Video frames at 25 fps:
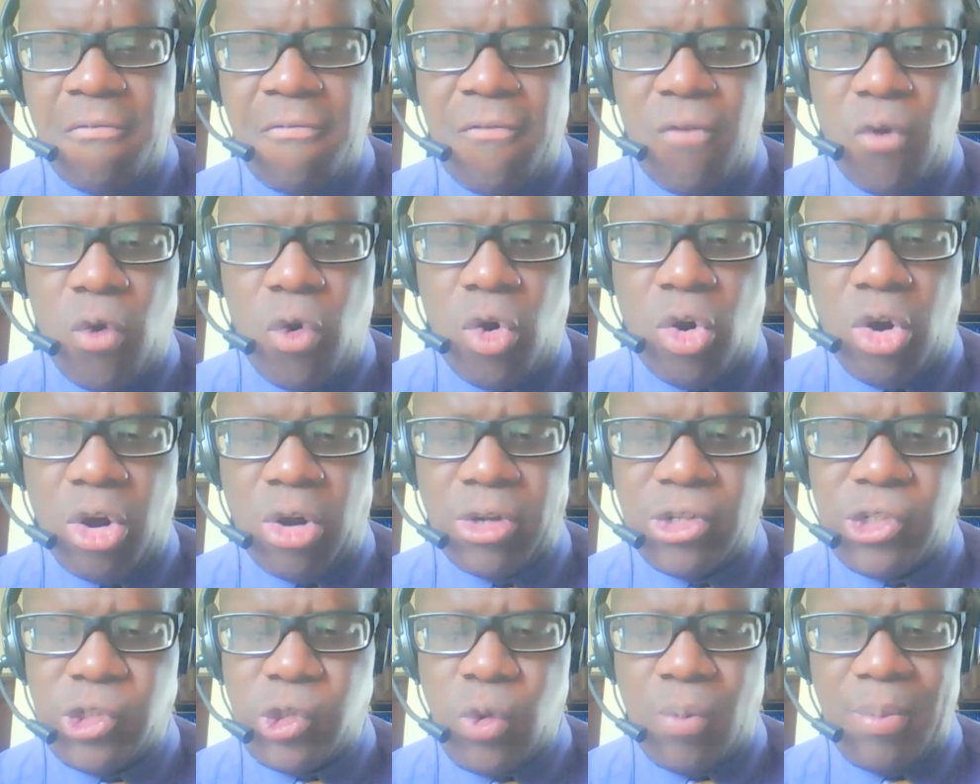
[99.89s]

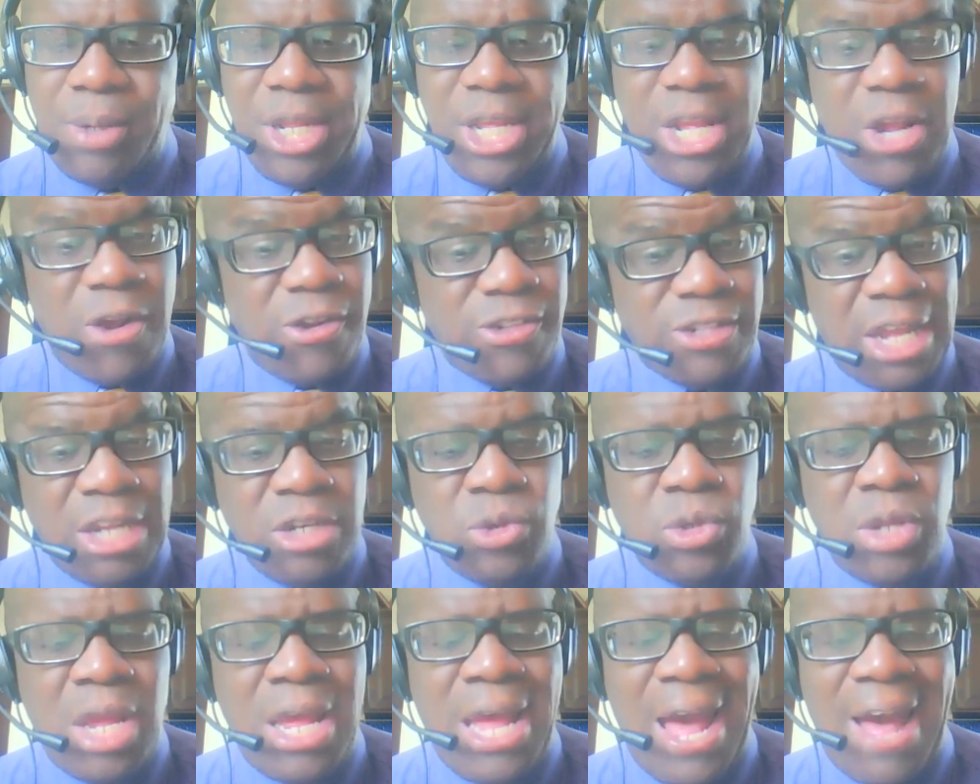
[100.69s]
for so many years
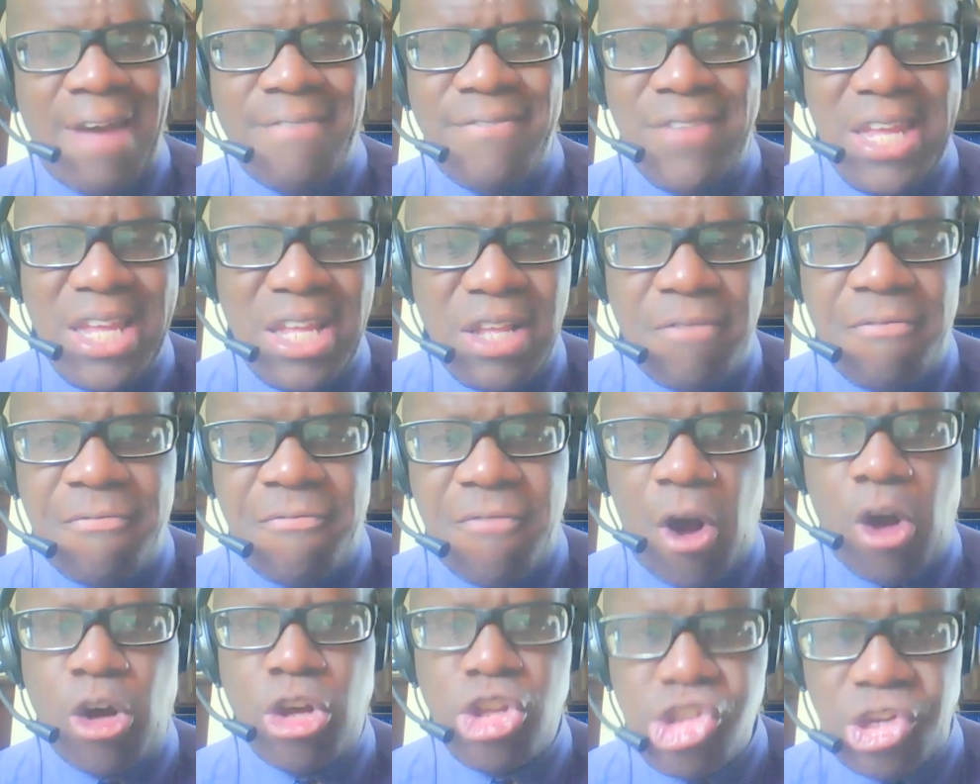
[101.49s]
and having
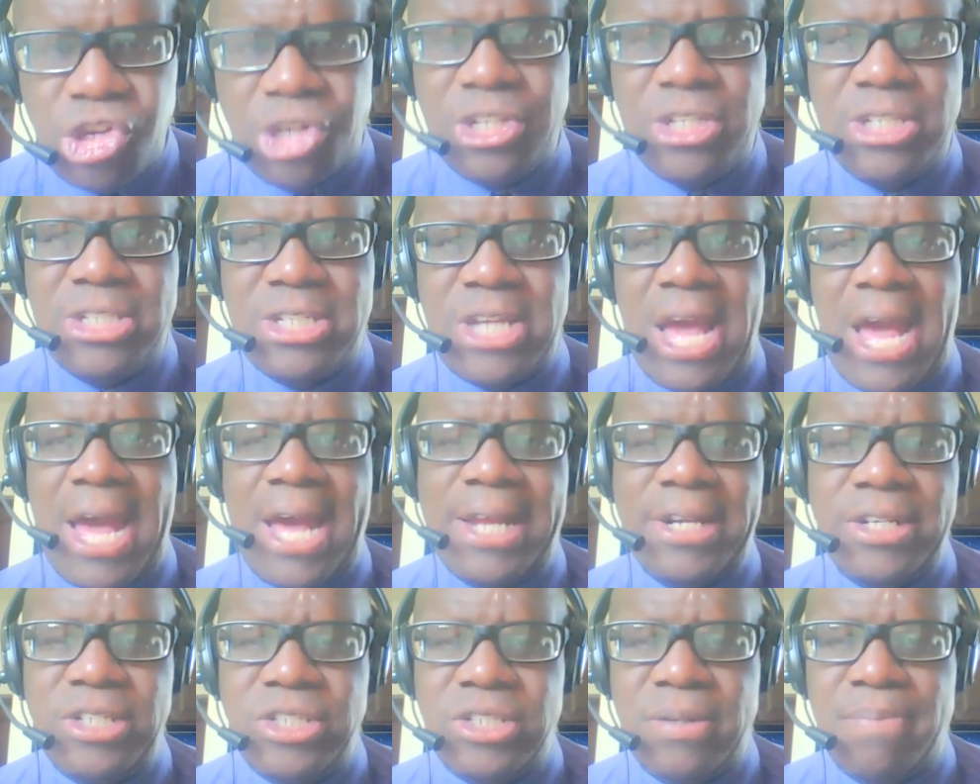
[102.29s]
functioned
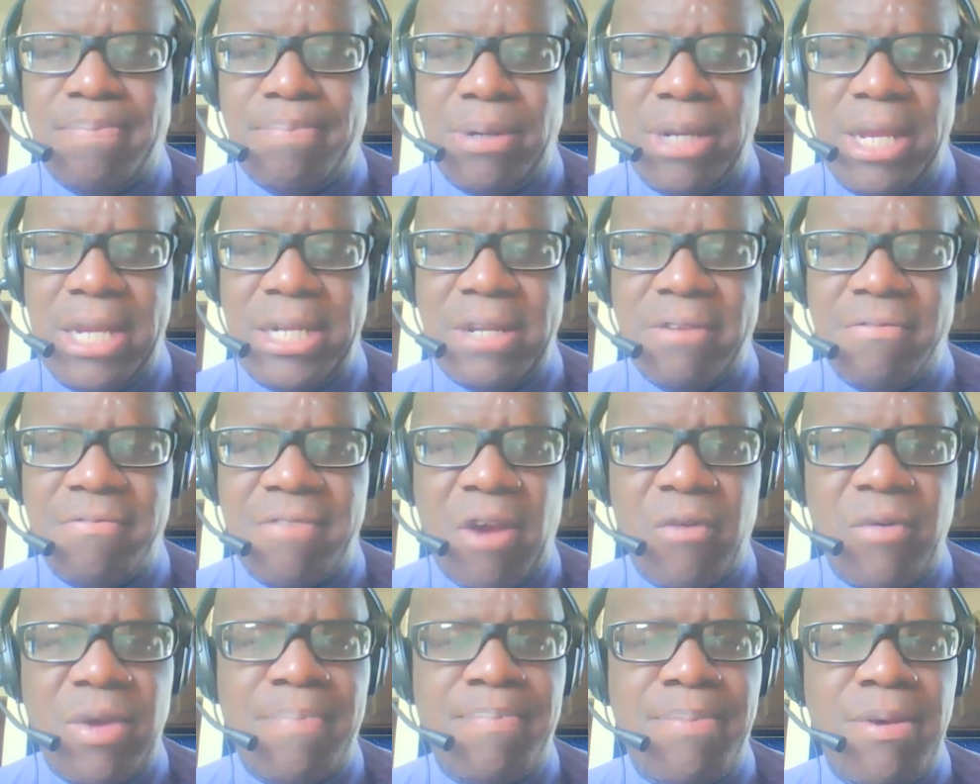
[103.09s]
and played a
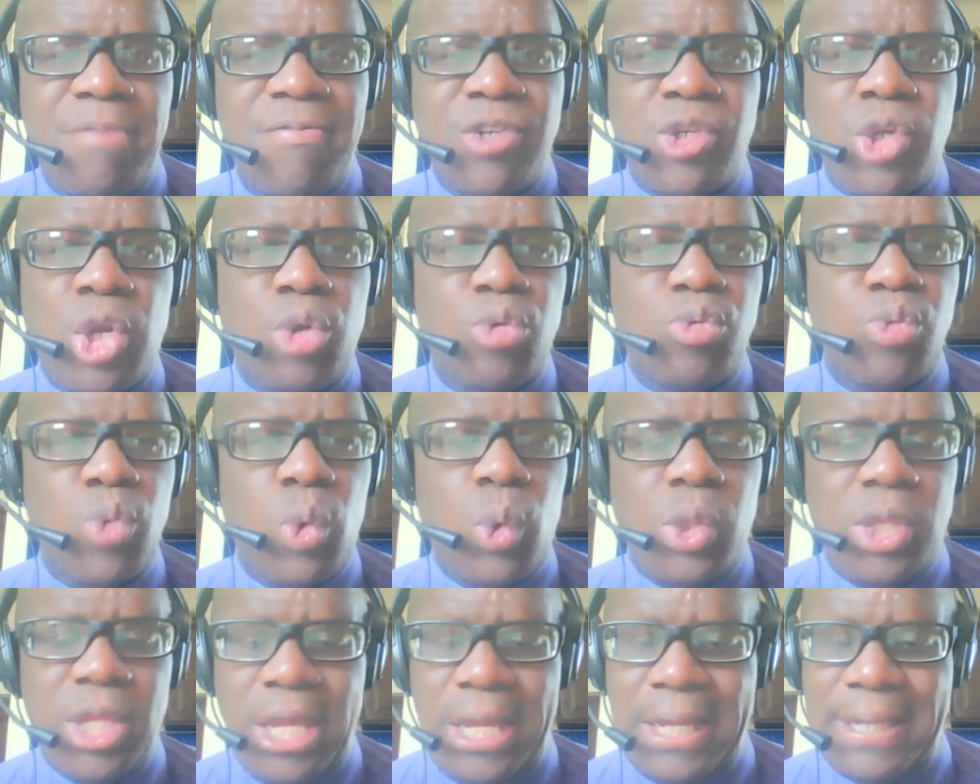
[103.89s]
very pivotal
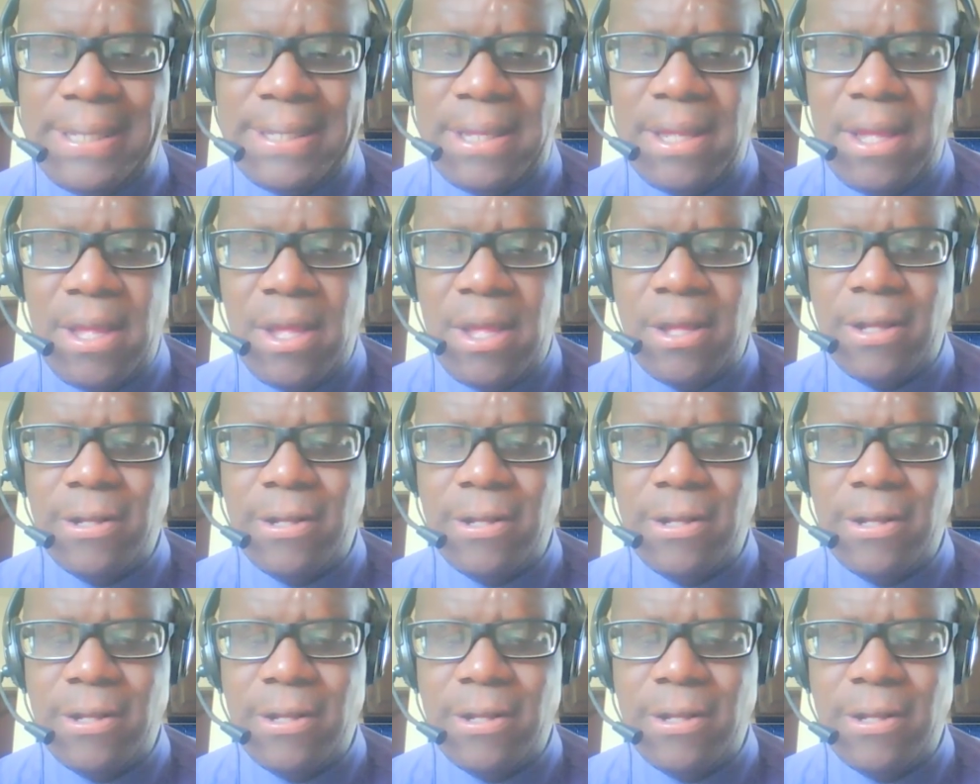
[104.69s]
role in